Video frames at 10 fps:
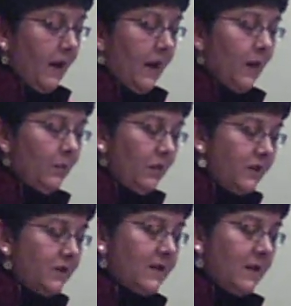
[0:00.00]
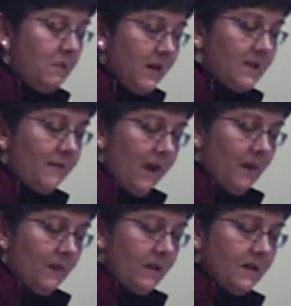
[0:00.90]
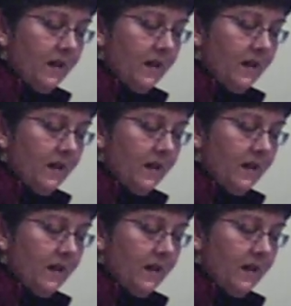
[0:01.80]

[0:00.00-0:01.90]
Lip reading: And religiously mixed families